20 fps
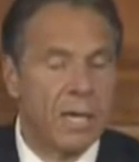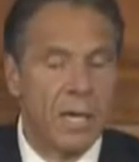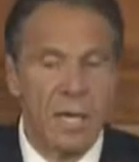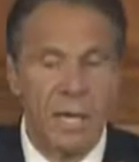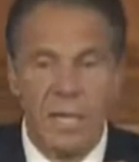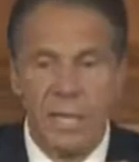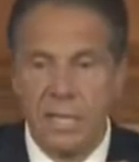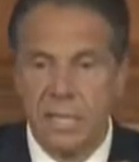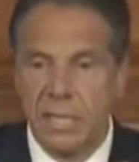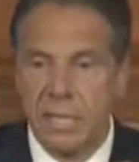
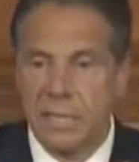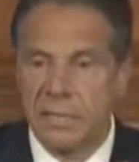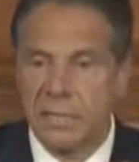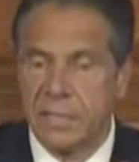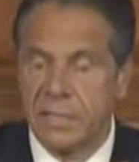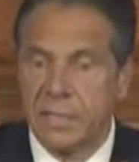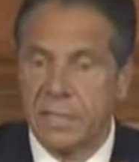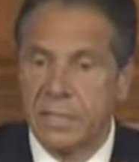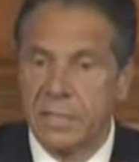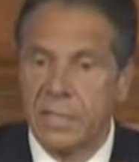they
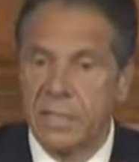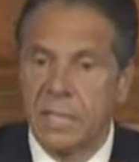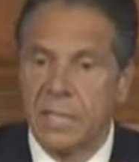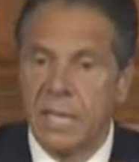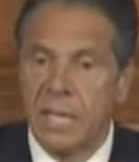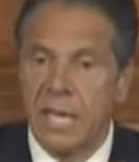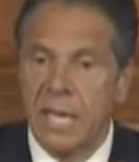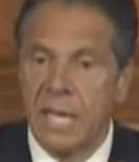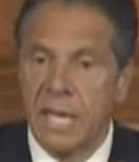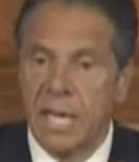did
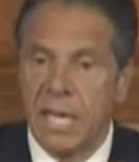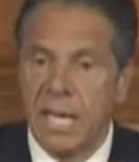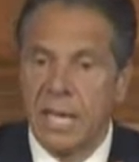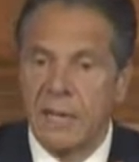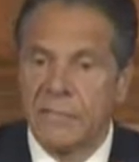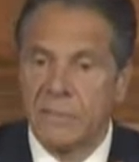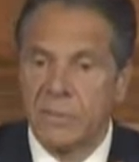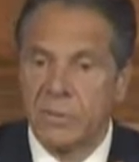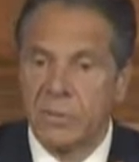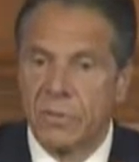
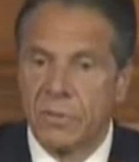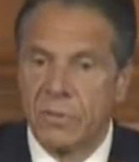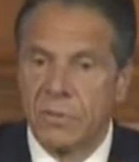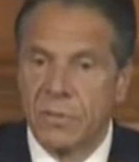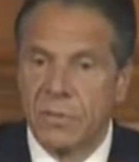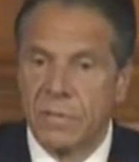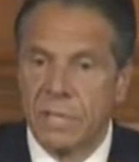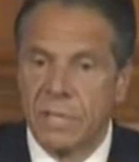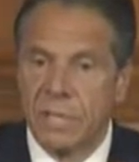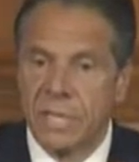after
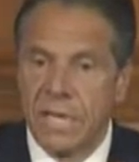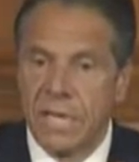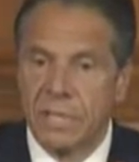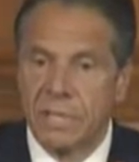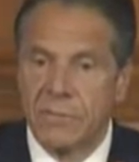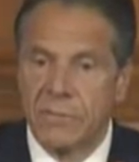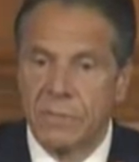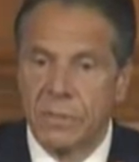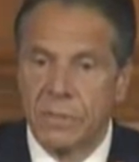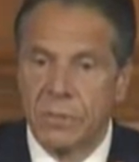the night of
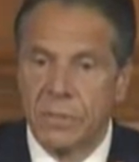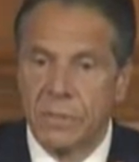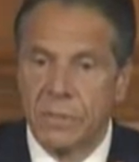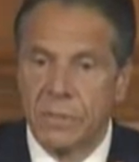looting.